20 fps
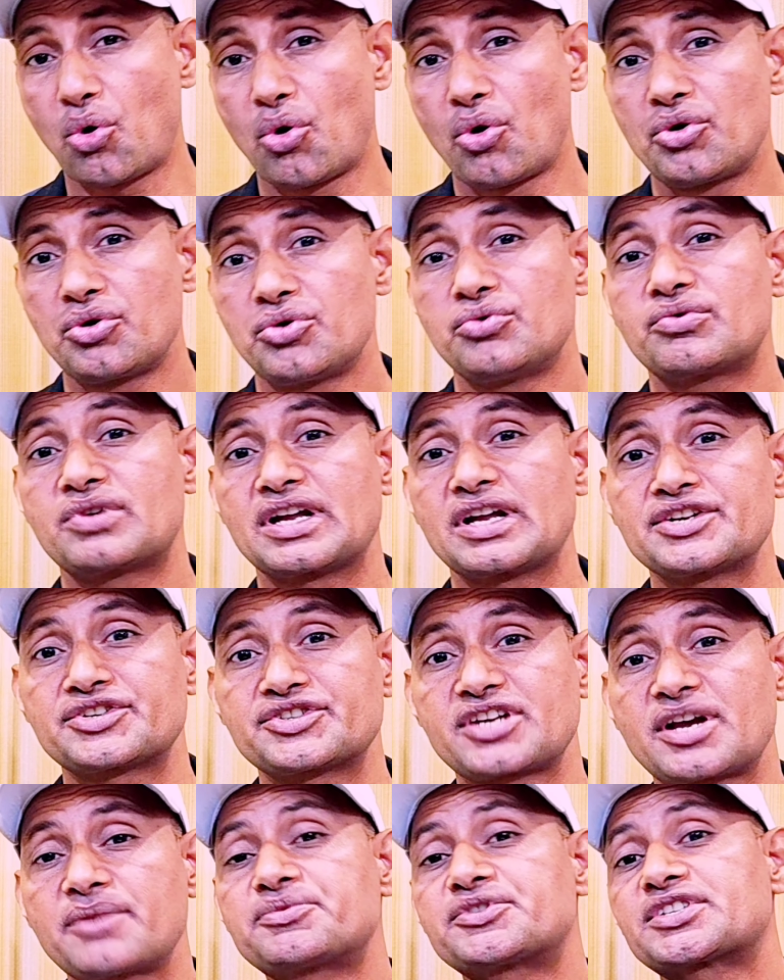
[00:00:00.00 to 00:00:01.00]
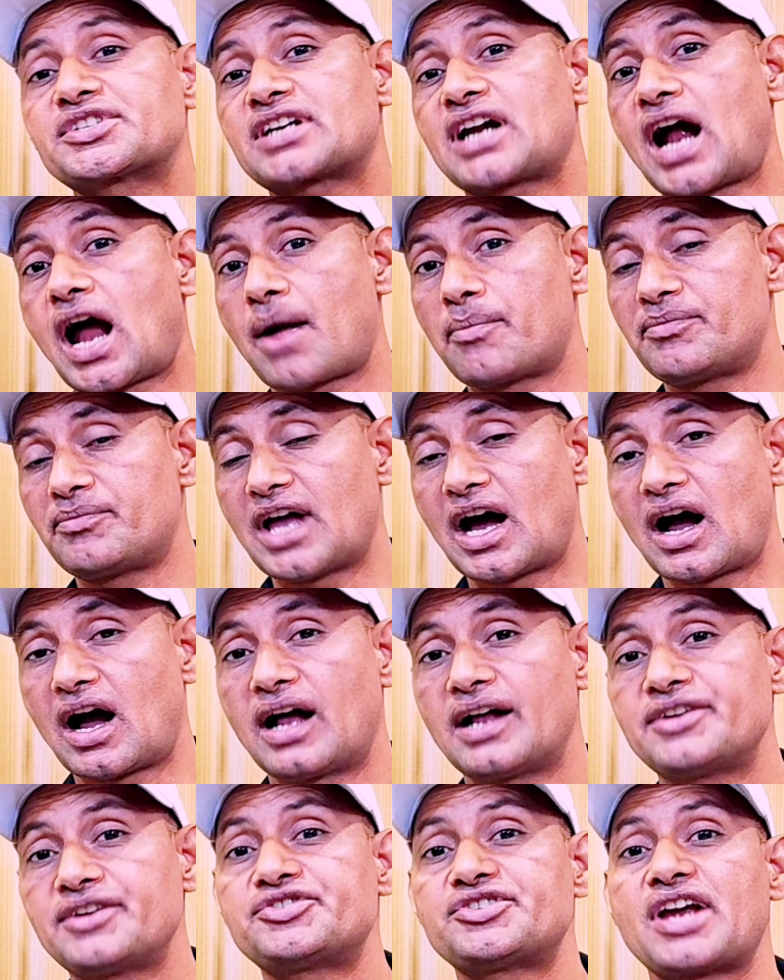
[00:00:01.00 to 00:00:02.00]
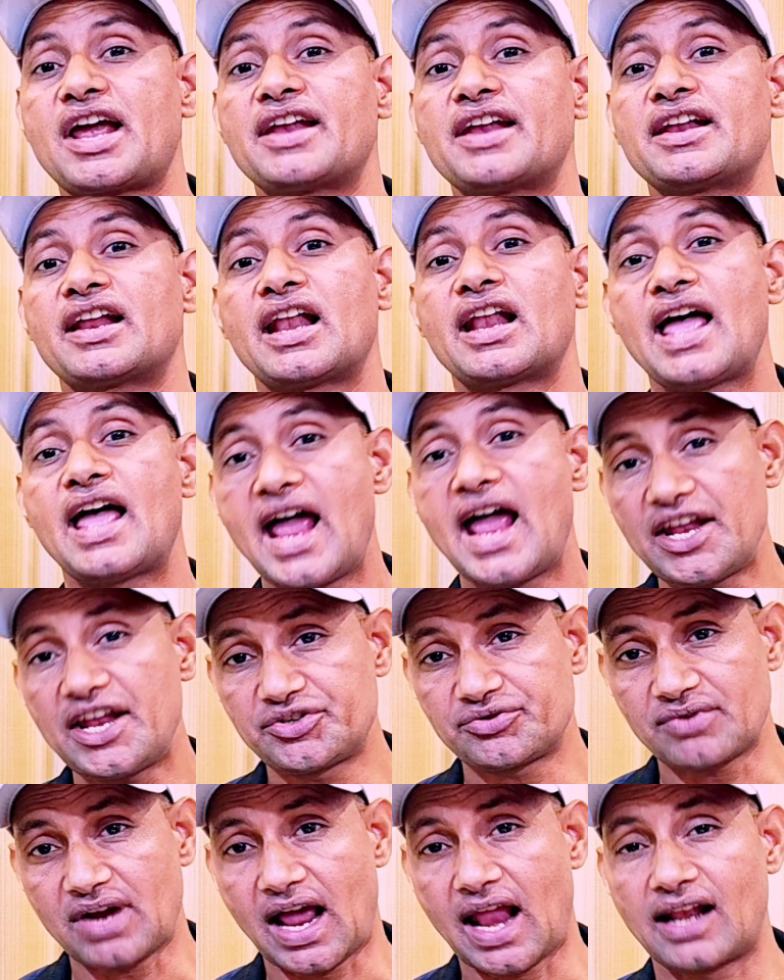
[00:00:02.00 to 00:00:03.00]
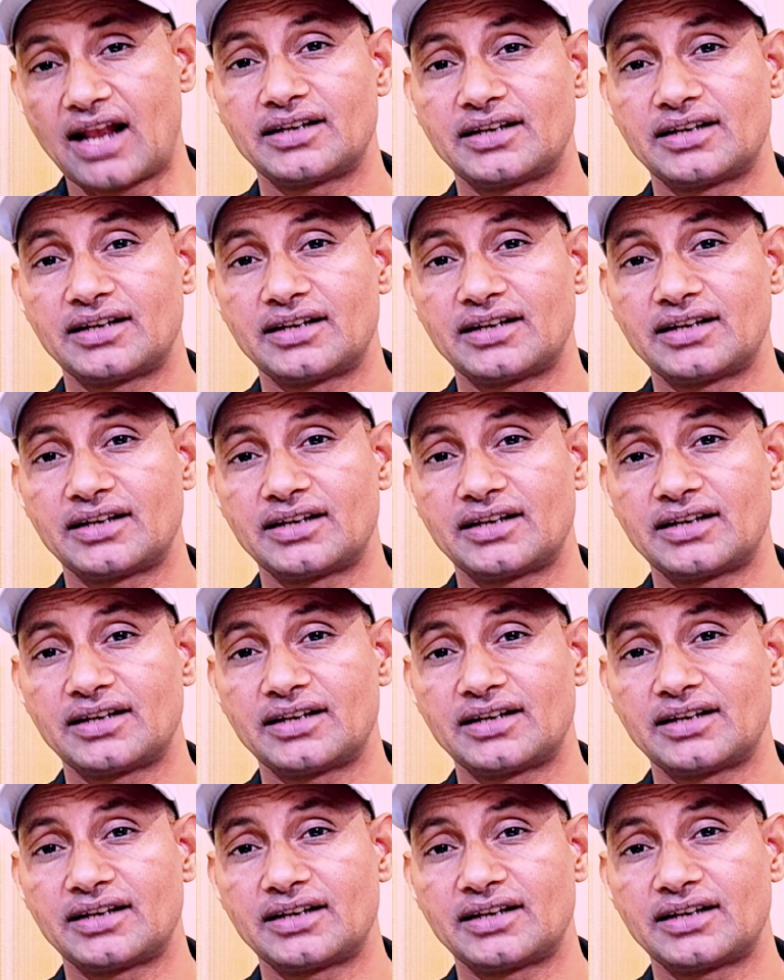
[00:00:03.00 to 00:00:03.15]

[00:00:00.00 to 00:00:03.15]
you can subscribe the channel as well.